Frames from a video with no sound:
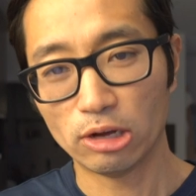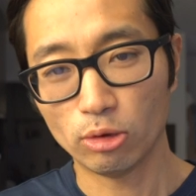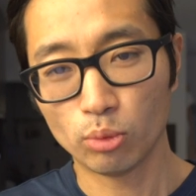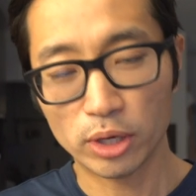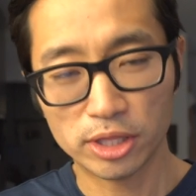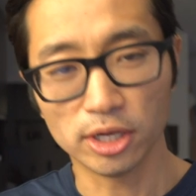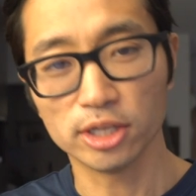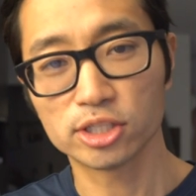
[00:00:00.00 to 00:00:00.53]

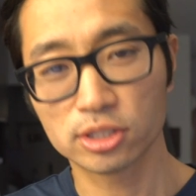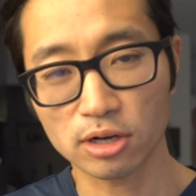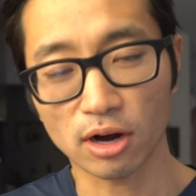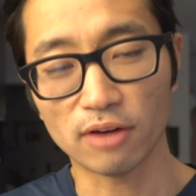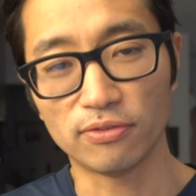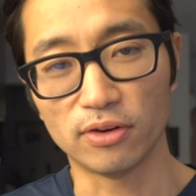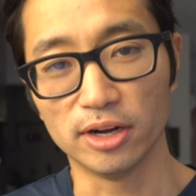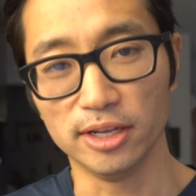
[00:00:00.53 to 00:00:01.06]
with a
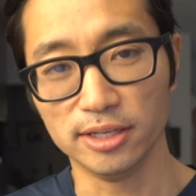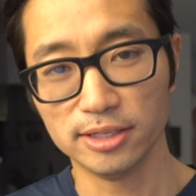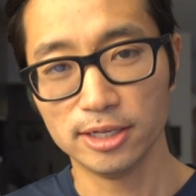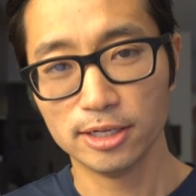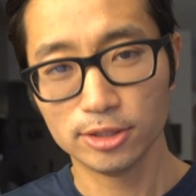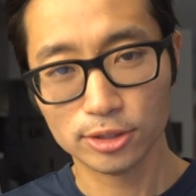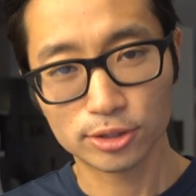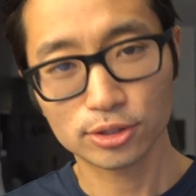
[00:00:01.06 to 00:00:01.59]
scarf on it.
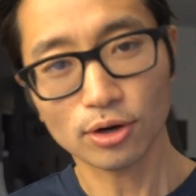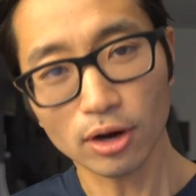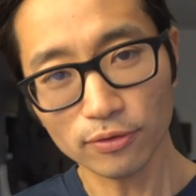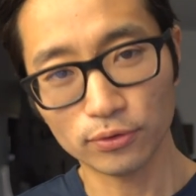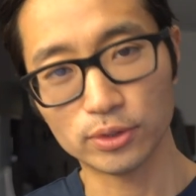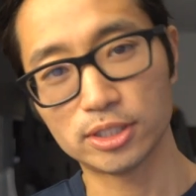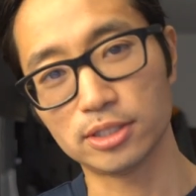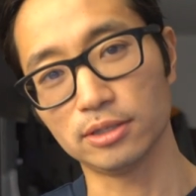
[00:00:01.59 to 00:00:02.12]
The
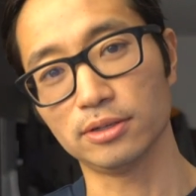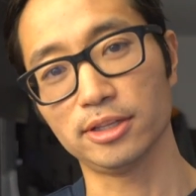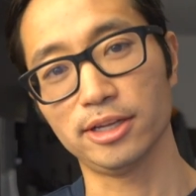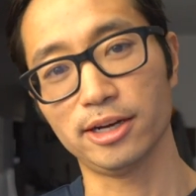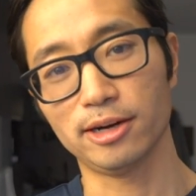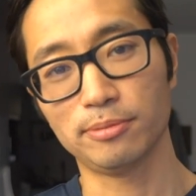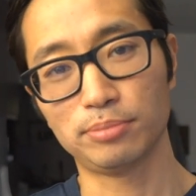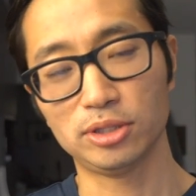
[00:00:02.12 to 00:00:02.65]
scarf was still
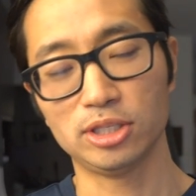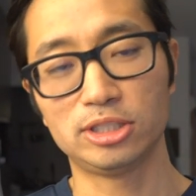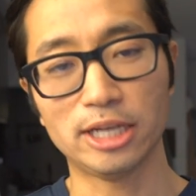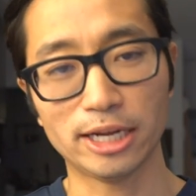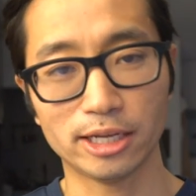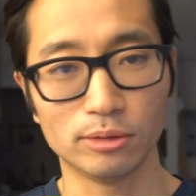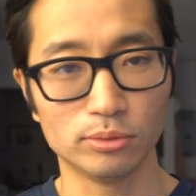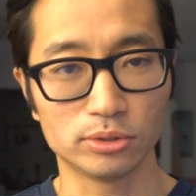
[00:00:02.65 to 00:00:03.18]
there, but the
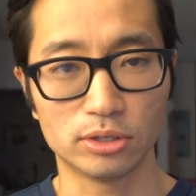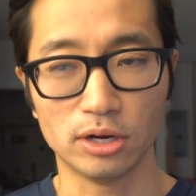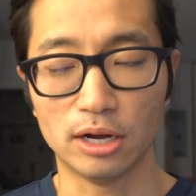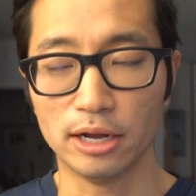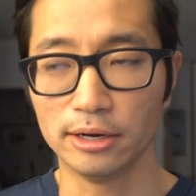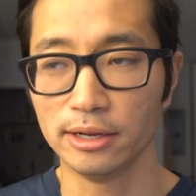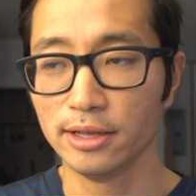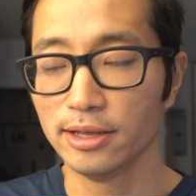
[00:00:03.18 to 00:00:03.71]
jacket was
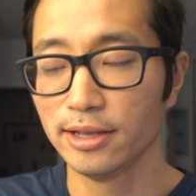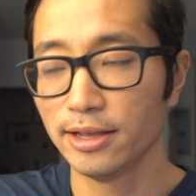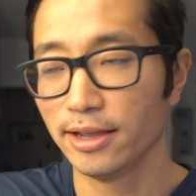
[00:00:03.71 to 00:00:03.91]
gone.